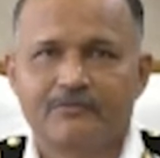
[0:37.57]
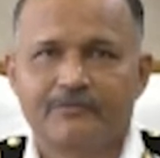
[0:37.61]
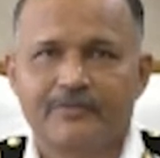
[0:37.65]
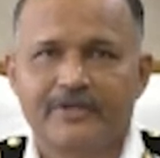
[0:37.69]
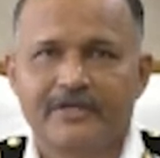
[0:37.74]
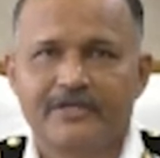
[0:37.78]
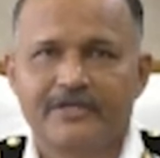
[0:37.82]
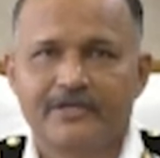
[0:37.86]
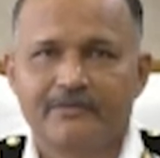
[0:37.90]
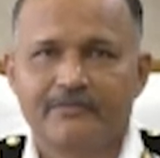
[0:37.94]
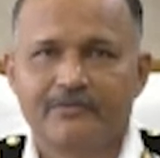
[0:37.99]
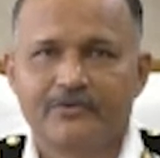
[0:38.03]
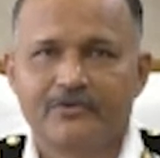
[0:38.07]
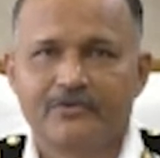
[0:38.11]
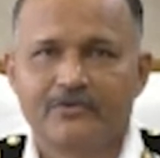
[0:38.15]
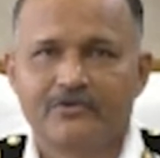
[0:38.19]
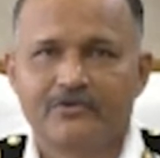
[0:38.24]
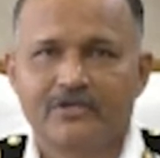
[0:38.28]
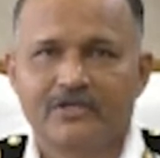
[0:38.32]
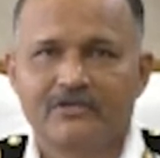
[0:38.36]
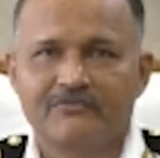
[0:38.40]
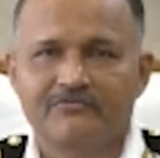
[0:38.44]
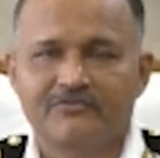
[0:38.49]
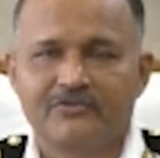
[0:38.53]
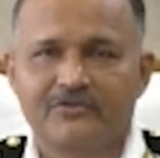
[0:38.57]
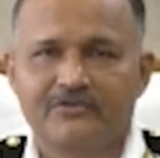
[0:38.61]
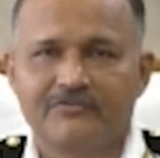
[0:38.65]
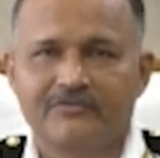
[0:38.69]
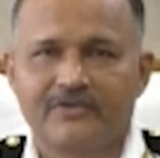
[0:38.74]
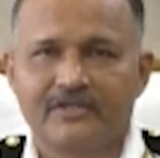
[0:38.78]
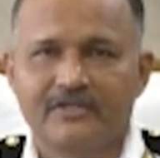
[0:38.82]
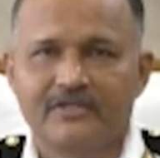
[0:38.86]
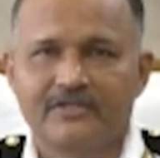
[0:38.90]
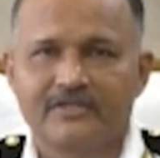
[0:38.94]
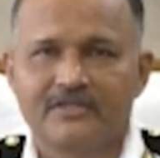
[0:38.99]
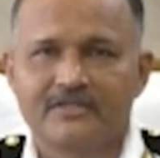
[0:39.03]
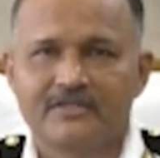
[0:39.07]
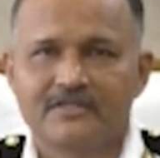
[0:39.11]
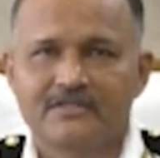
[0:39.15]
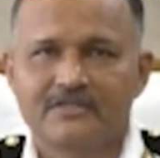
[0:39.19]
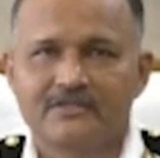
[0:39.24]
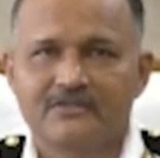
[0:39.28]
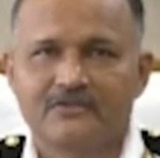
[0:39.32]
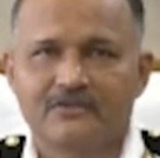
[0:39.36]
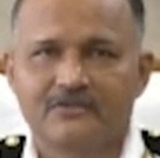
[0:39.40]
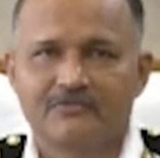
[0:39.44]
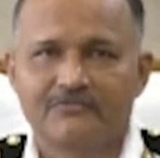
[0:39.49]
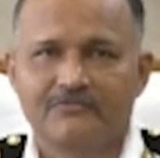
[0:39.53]
pay tribute to our
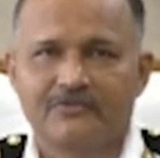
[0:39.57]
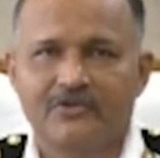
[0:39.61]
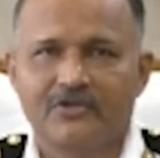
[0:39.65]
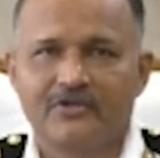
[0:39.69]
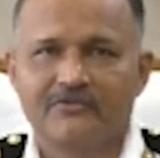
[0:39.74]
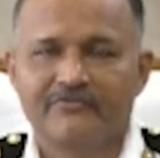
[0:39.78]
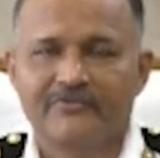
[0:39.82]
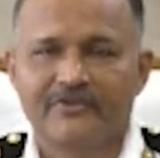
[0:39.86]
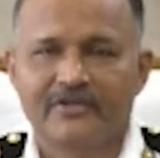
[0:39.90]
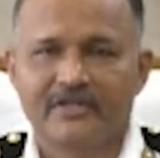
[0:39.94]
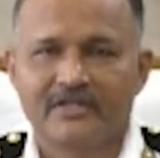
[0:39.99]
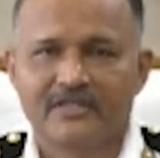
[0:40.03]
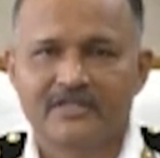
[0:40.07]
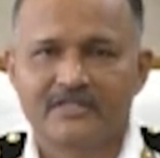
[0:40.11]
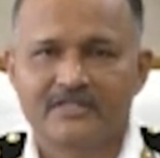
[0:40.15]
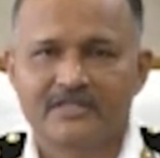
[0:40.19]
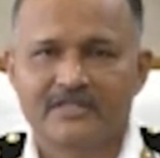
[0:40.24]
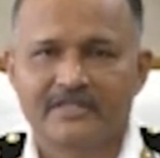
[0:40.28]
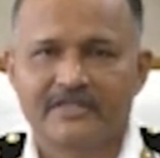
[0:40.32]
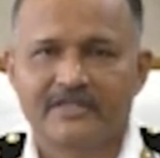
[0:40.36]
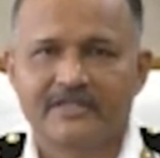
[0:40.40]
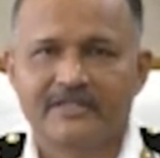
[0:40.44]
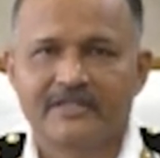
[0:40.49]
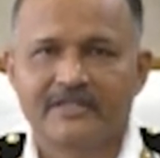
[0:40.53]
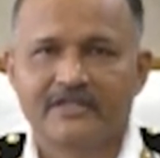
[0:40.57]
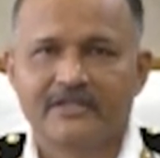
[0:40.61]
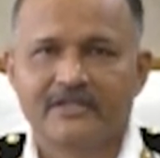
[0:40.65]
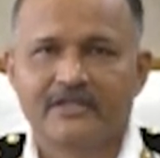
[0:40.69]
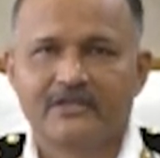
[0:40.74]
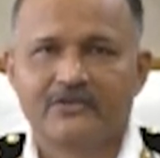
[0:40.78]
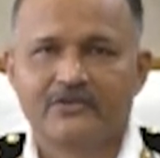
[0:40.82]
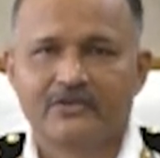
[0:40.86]
forefathers who fought fearlessly